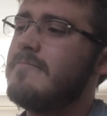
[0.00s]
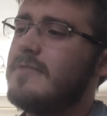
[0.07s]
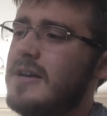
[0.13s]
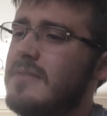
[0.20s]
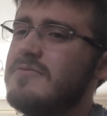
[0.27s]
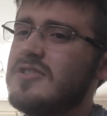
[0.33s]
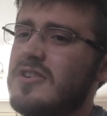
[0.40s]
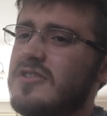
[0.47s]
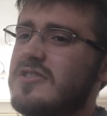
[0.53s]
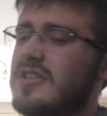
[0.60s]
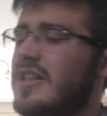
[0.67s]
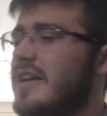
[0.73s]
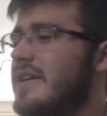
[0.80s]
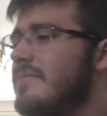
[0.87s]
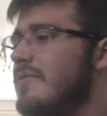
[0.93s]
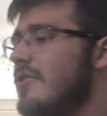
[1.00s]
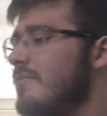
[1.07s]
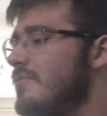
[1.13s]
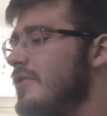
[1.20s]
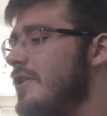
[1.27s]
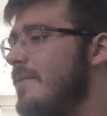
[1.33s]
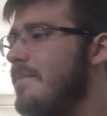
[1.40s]
I'm starting to like it more,
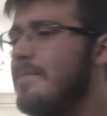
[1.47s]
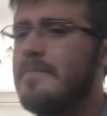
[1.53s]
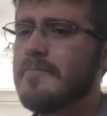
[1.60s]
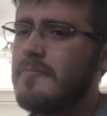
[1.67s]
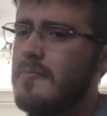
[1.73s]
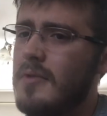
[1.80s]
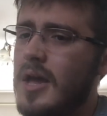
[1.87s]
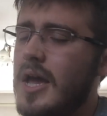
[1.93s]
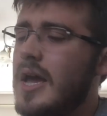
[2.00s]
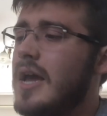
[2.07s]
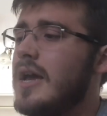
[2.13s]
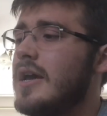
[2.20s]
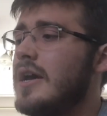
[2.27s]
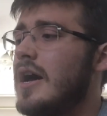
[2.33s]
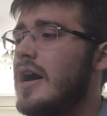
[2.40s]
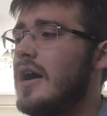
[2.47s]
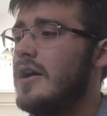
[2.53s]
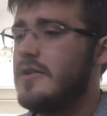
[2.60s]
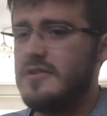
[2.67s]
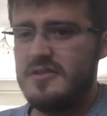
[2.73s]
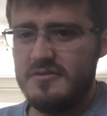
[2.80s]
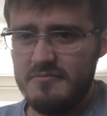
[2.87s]
but
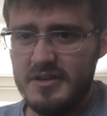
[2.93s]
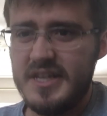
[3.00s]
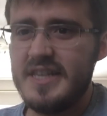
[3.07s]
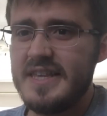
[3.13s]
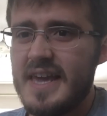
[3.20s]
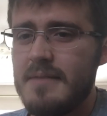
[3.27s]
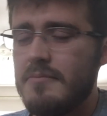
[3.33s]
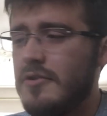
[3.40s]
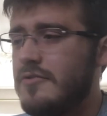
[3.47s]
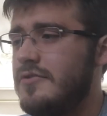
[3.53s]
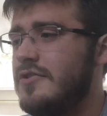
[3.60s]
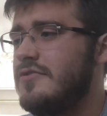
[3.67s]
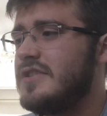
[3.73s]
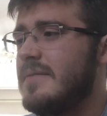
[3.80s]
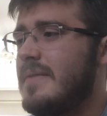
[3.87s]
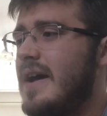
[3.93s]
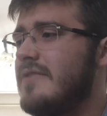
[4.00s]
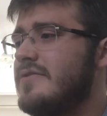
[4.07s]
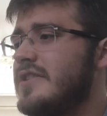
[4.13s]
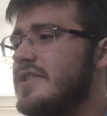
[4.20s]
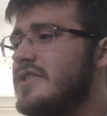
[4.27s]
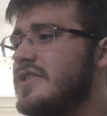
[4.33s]
we need to get more news about this.